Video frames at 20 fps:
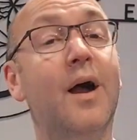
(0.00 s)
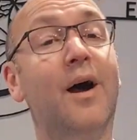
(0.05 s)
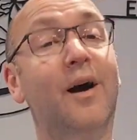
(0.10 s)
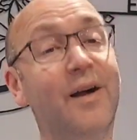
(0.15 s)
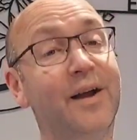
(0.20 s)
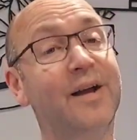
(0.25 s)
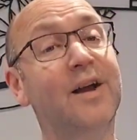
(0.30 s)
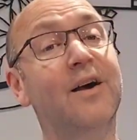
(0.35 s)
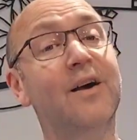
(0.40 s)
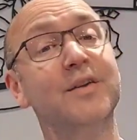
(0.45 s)

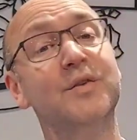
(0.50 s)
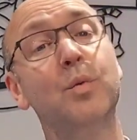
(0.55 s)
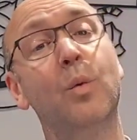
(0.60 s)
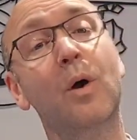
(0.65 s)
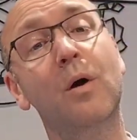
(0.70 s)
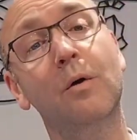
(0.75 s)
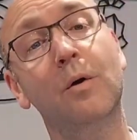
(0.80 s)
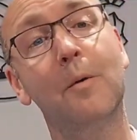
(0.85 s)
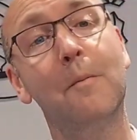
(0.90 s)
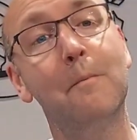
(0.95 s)
Hi guys,
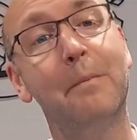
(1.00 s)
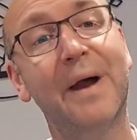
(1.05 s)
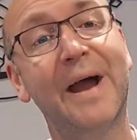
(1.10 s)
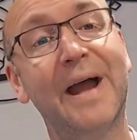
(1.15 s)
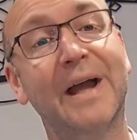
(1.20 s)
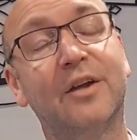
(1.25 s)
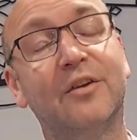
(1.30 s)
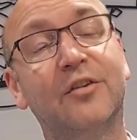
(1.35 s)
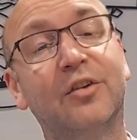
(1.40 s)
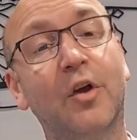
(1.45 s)
welcome
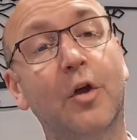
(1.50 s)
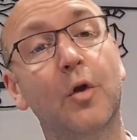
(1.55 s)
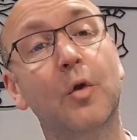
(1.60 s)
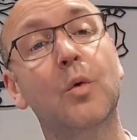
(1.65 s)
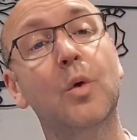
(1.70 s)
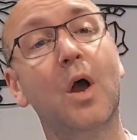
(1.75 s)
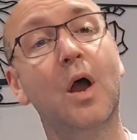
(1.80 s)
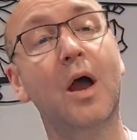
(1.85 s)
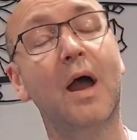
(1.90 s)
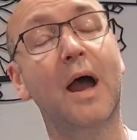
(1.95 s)
back
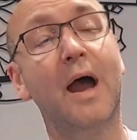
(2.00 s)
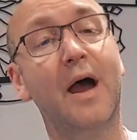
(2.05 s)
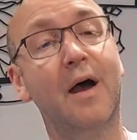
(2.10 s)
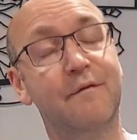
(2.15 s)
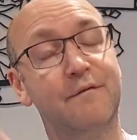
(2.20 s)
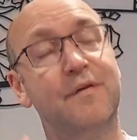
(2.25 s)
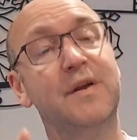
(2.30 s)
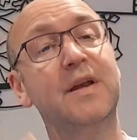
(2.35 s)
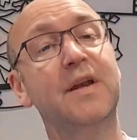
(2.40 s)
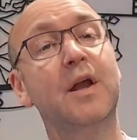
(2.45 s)
to
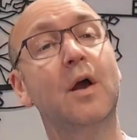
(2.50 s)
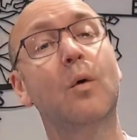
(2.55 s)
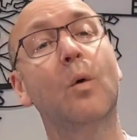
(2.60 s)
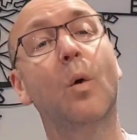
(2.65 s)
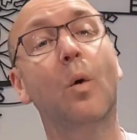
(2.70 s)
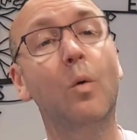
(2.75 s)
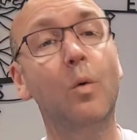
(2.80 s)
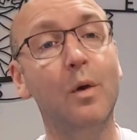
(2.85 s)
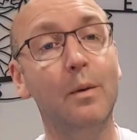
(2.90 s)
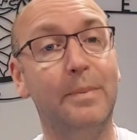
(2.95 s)
a video
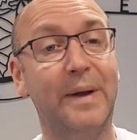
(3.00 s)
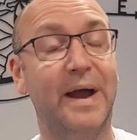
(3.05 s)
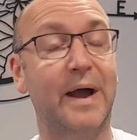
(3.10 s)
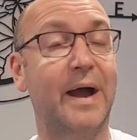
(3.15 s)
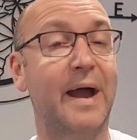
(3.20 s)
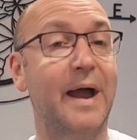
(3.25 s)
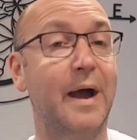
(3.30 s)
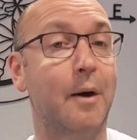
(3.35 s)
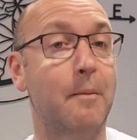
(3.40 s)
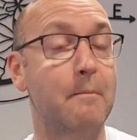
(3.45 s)
all
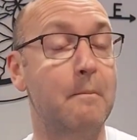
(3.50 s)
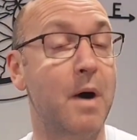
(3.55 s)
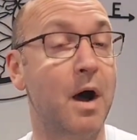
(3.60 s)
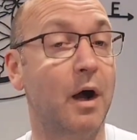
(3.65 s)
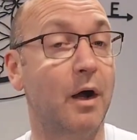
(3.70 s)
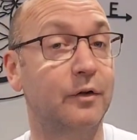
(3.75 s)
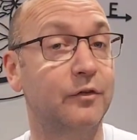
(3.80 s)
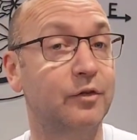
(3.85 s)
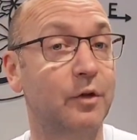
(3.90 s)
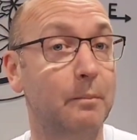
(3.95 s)
about our
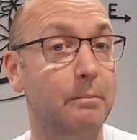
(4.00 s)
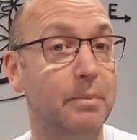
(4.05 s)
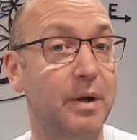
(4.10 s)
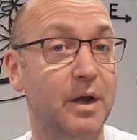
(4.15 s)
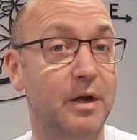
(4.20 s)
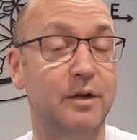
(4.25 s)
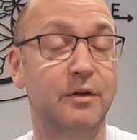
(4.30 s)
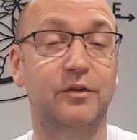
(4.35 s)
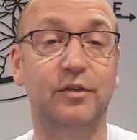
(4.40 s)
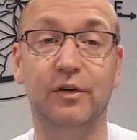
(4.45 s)
March
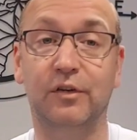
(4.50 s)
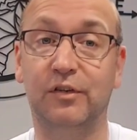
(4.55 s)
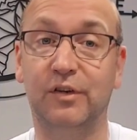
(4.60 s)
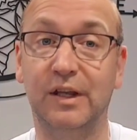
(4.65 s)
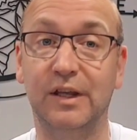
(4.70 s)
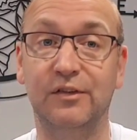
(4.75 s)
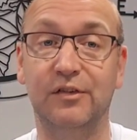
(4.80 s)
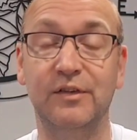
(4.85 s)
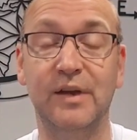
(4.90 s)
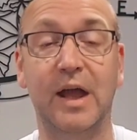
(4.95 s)

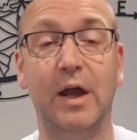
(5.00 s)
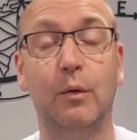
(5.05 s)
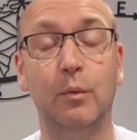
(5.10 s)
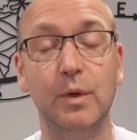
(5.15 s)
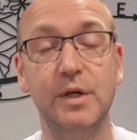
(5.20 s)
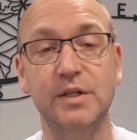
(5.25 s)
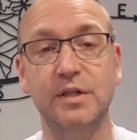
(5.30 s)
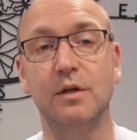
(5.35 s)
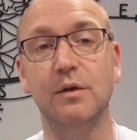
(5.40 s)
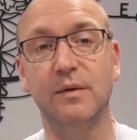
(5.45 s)
purchases. Now
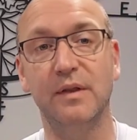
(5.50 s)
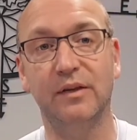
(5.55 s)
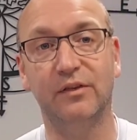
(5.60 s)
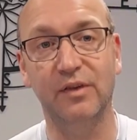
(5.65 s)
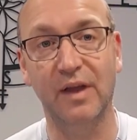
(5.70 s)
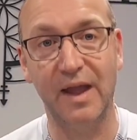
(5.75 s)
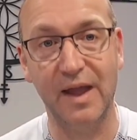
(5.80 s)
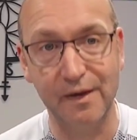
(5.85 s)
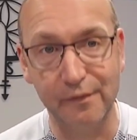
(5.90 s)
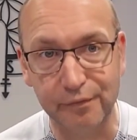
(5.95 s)
we do
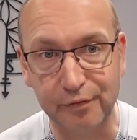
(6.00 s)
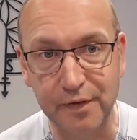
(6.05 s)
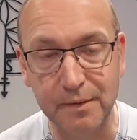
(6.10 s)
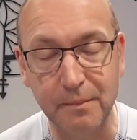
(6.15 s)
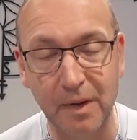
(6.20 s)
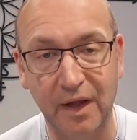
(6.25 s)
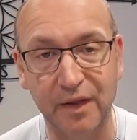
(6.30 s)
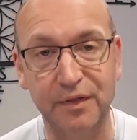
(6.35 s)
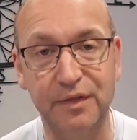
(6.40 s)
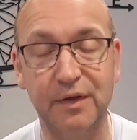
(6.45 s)
this every
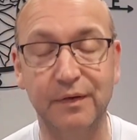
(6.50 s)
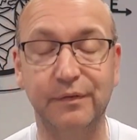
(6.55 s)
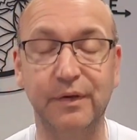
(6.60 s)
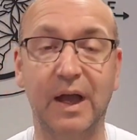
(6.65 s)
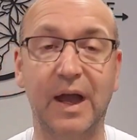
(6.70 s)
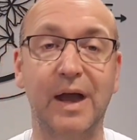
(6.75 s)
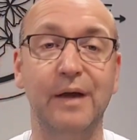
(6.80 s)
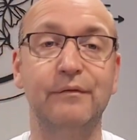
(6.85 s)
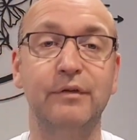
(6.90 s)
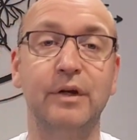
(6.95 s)
month. If you
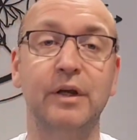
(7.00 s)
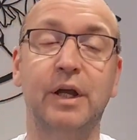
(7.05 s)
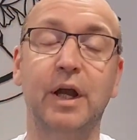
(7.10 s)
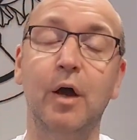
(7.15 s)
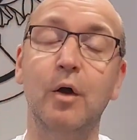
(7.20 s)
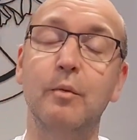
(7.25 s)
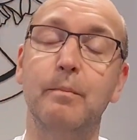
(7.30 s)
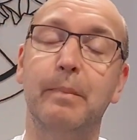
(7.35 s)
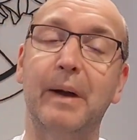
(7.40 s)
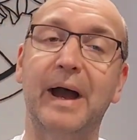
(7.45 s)
haven't,
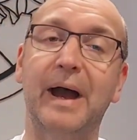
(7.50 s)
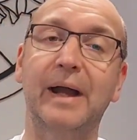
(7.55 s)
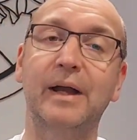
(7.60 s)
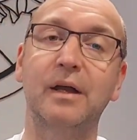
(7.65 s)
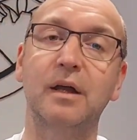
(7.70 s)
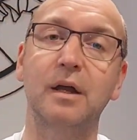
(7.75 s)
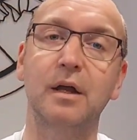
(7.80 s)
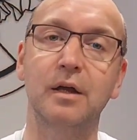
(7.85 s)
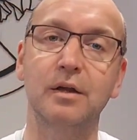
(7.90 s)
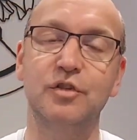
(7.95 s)
go back,
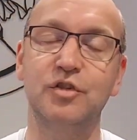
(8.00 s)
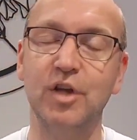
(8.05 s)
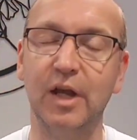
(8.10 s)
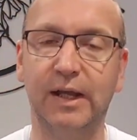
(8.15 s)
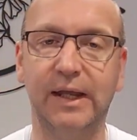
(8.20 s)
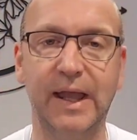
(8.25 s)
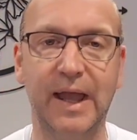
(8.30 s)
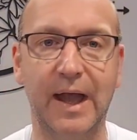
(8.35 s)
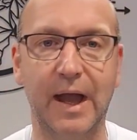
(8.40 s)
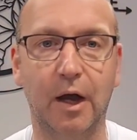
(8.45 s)

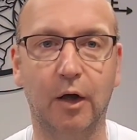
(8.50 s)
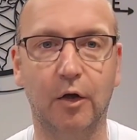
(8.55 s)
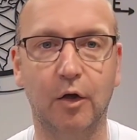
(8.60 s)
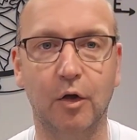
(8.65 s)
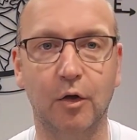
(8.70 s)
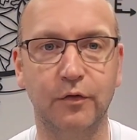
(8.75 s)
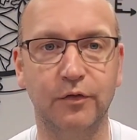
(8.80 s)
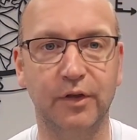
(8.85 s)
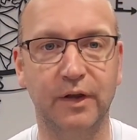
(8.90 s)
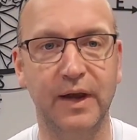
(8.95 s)
check out our
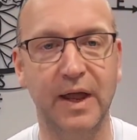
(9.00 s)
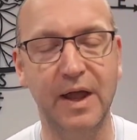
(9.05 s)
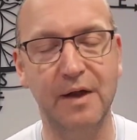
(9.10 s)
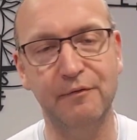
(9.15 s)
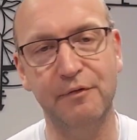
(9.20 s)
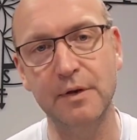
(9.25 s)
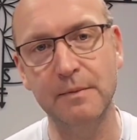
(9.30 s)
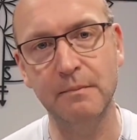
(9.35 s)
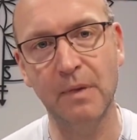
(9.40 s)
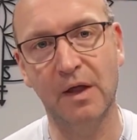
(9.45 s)
content.
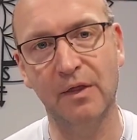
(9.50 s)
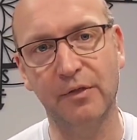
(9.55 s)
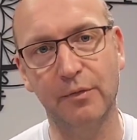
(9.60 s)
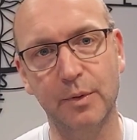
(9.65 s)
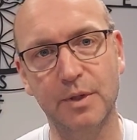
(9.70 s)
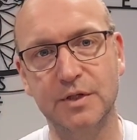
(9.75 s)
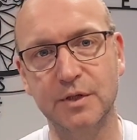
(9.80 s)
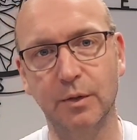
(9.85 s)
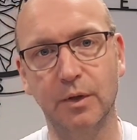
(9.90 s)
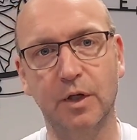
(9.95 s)
Every month
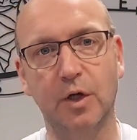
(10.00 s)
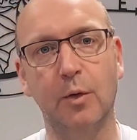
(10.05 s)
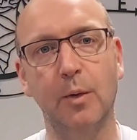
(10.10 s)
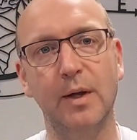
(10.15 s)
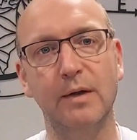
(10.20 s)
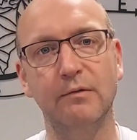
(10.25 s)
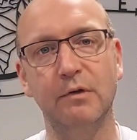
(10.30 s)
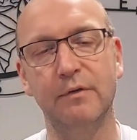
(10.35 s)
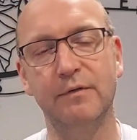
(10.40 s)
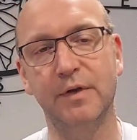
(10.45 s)
we do a
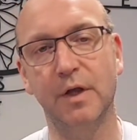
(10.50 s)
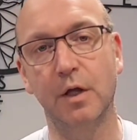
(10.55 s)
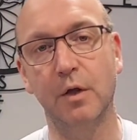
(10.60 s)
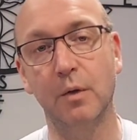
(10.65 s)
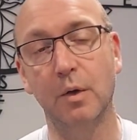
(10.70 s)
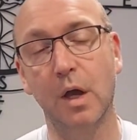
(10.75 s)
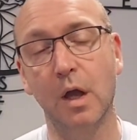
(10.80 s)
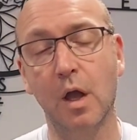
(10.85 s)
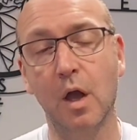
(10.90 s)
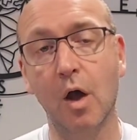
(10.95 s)
quick
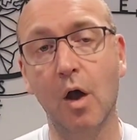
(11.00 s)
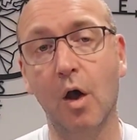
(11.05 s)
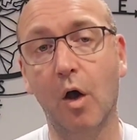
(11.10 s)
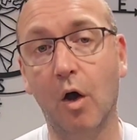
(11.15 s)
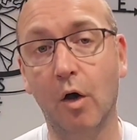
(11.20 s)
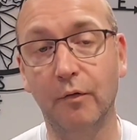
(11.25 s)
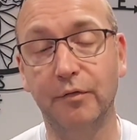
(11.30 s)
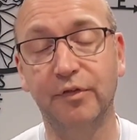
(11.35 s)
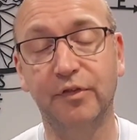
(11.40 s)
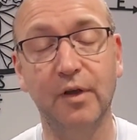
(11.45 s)
review
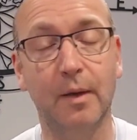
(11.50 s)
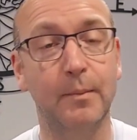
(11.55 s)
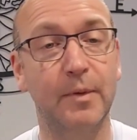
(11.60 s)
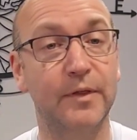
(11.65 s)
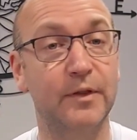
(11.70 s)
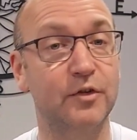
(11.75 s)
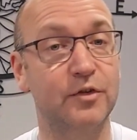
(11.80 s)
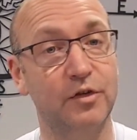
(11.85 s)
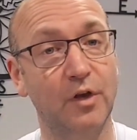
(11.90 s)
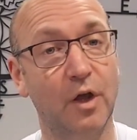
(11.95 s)
of some
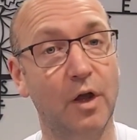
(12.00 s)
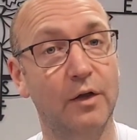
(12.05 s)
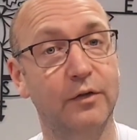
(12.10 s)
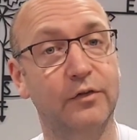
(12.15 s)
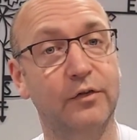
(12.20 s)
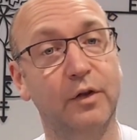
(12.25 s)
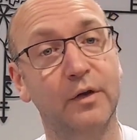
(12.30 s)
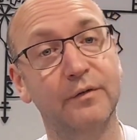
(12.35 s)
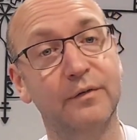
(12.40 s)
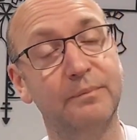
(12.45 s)
of the
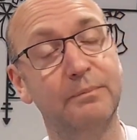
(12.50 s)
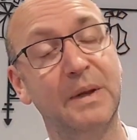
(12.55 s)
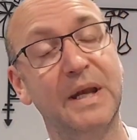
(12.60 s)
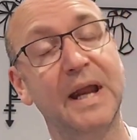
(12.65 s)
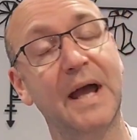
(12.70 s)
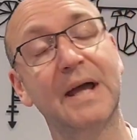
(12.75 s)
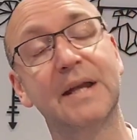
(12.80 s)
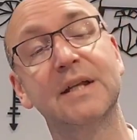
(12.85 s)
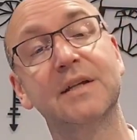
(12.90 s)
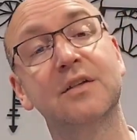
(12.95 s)
shirts that have
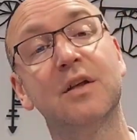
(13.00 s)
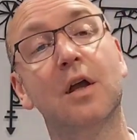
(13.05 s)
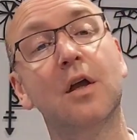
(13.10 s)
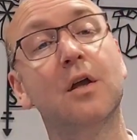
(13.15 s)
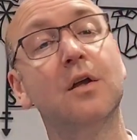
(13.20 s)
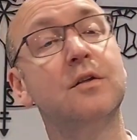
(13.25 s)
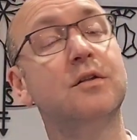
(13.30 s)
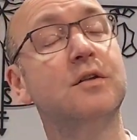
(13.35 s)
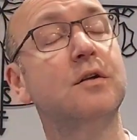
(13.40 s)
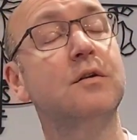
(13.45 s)
been added
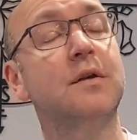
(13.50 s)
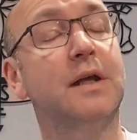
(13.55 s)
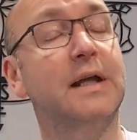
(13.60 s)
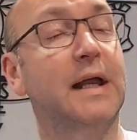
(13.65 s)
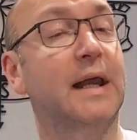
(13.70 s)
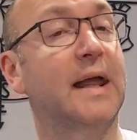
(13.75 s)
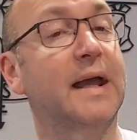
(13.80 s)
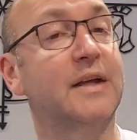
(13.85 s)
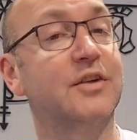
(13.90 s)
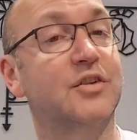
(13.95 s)
to the
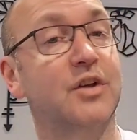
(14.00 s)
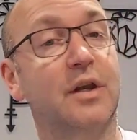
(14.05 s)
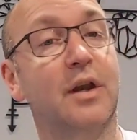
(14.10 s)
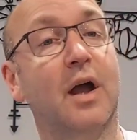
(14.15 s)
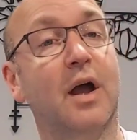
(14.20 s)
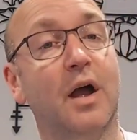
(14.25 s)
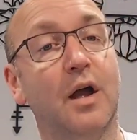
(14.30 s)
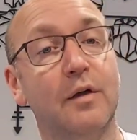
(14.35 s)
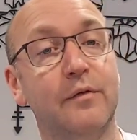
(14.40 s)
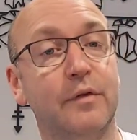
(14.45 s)
collection
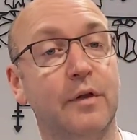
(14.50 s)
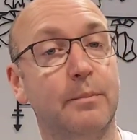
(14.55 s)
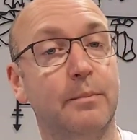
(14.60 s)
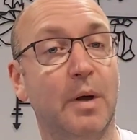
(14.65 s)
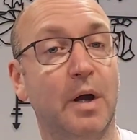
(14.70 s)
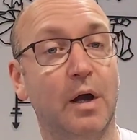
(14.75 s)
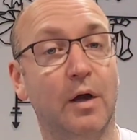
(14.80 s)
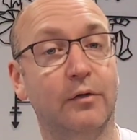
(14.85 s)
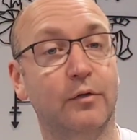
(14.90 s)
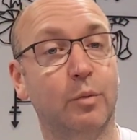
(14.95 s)
over the
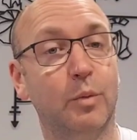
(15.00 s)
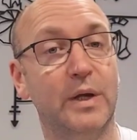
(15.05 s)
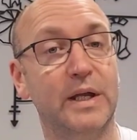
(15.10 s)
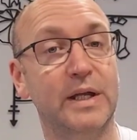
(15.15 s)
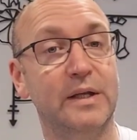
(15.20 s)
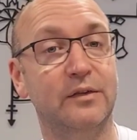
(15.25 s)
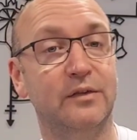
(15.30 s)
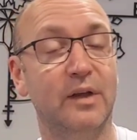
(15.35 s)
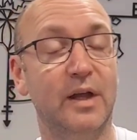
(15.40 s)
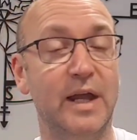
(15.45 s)
past
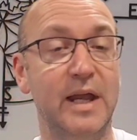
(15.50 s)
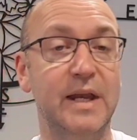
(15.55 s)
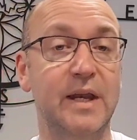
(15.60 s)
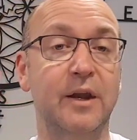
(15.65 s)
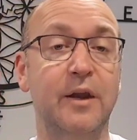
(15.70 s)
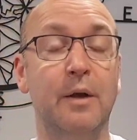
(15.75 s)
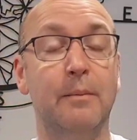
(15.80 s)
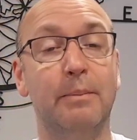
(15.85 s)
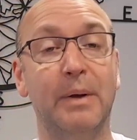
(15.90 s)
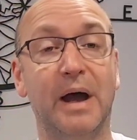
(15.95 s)
weeks, in
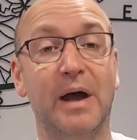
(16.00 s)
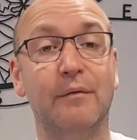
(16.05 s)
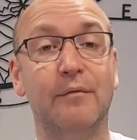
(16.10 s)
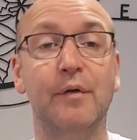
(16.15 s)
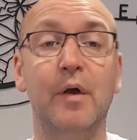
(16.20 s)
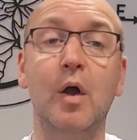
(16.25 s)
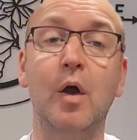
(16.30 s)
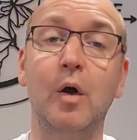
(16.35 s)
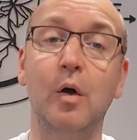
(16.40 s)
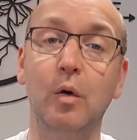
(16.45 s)
and
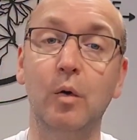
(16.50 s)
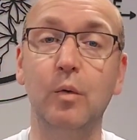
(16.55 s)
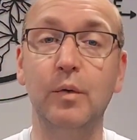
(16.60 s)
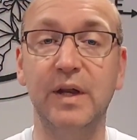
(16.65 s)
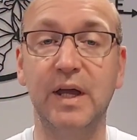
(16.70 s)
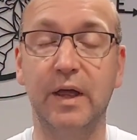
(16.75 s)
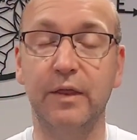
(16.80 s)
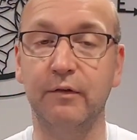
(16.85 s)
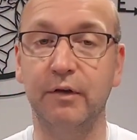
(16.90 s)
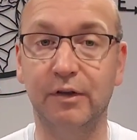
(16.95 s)
above all
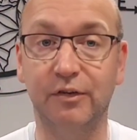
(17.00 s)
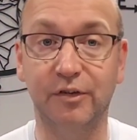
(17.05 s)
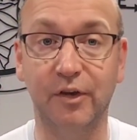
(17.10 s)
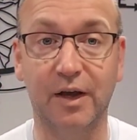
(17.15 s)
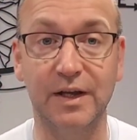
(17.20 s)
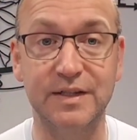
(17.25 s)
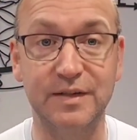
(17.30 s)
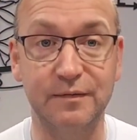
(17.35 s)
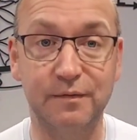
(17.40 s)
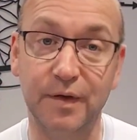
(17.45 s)
the other
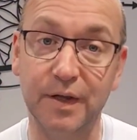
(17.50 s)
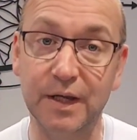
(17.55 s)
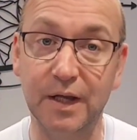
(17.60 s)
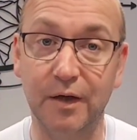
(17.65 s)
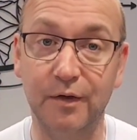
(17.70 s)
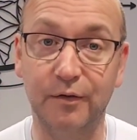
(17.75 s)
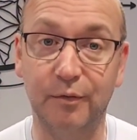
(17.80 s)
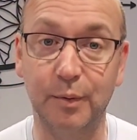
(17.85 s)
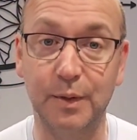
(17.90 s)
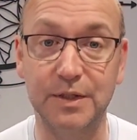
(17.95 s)
exciting
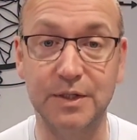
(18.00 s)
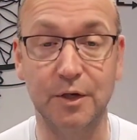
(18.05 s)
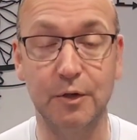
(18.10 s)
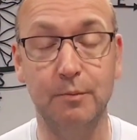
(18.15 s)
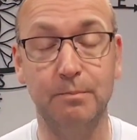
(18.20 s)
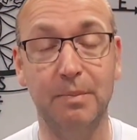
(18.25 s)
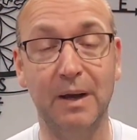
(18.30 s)
videos we do.